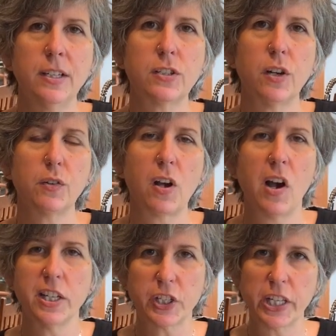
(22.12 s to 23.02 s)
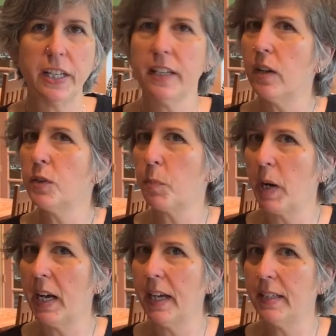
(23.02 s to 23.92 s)
So congee goes
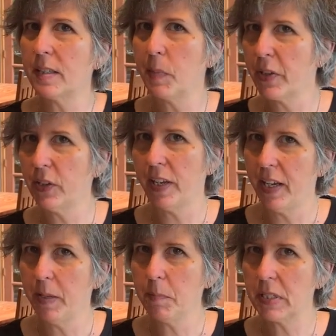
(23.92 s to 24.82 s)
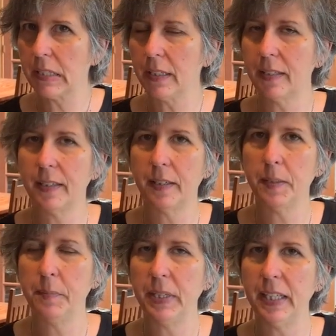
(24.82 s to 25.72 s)
by some other names.
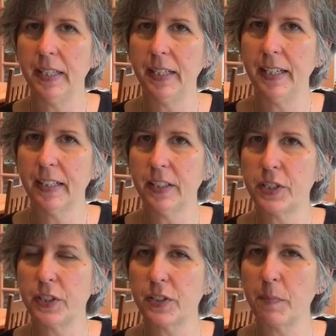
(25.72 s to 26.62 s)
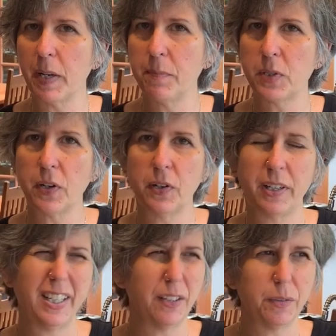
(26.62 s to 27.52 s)
Um, in English, you'll sometimes
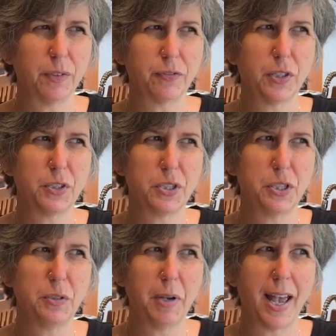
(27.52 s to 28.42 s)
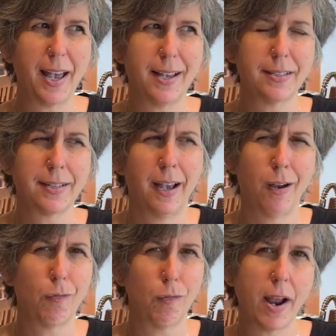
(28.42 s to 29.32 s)
hear it referred to as
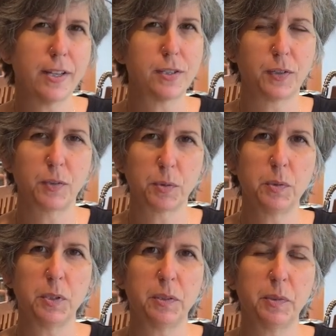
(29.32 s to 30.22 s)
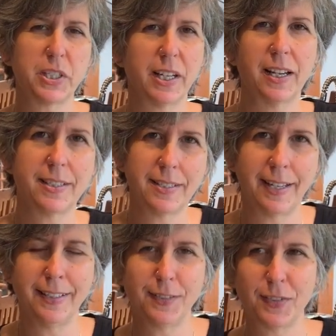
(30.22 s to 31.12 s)
rice gruel, which I gotta
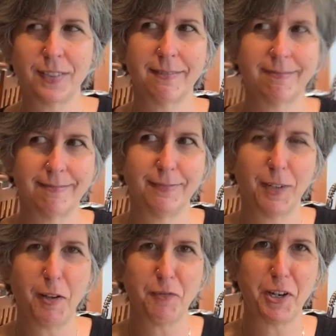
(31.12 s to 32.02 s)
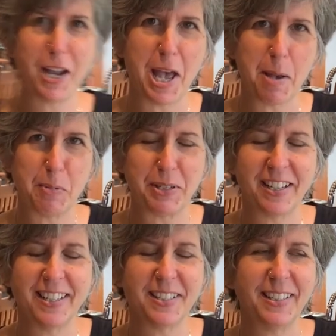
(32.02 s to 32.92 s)
say is not very
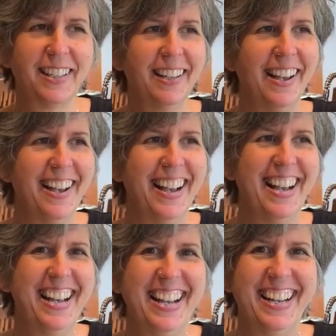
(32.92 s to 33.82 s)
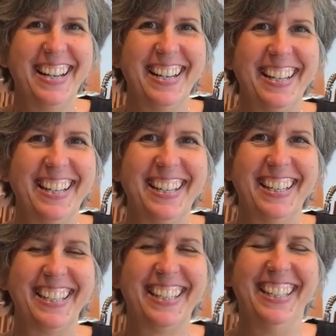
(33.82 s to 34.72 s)
appetizing. A staple of the workhouses.